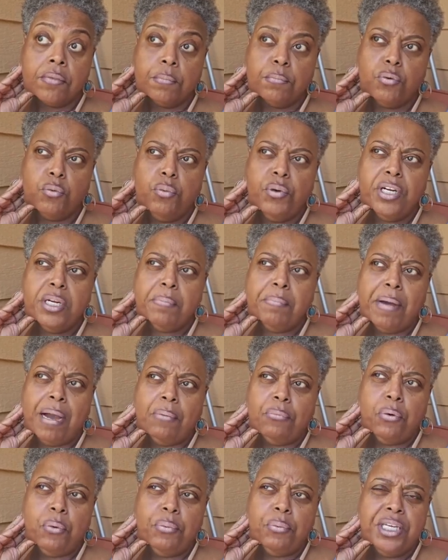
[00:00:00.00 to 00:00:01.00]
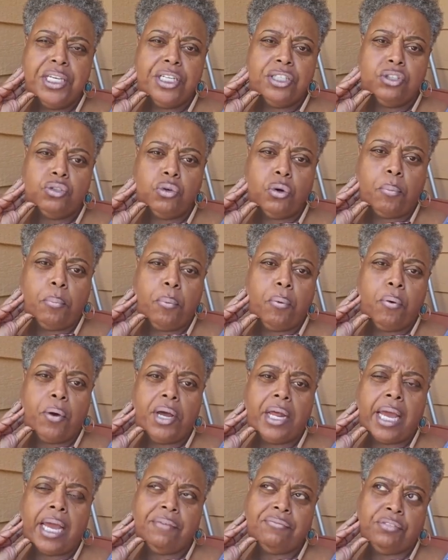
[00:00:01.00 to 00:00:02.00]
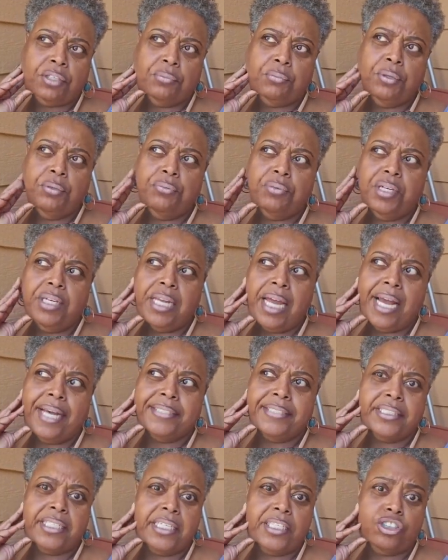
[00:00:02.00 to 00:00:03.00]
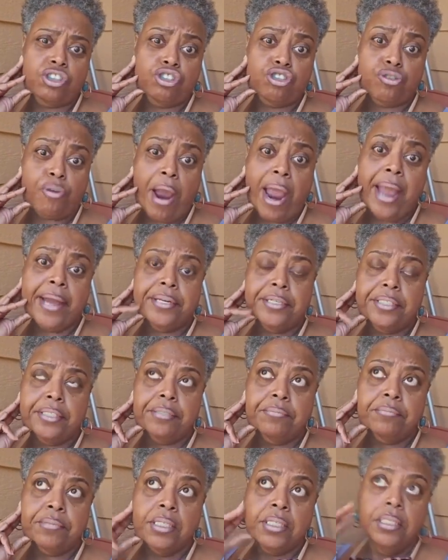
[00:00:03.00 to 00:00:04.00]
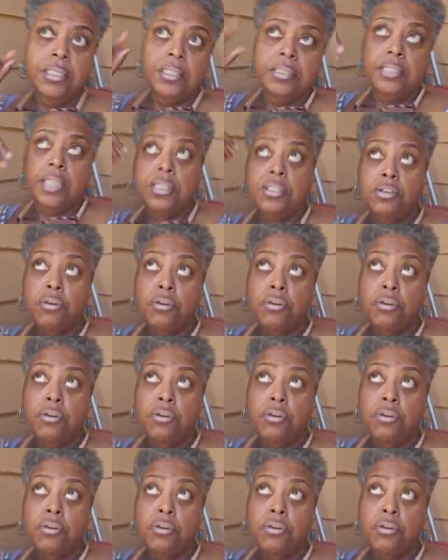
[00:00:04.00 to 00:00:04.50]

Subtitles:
But what about when we get to a point after we realize that it's dried up, that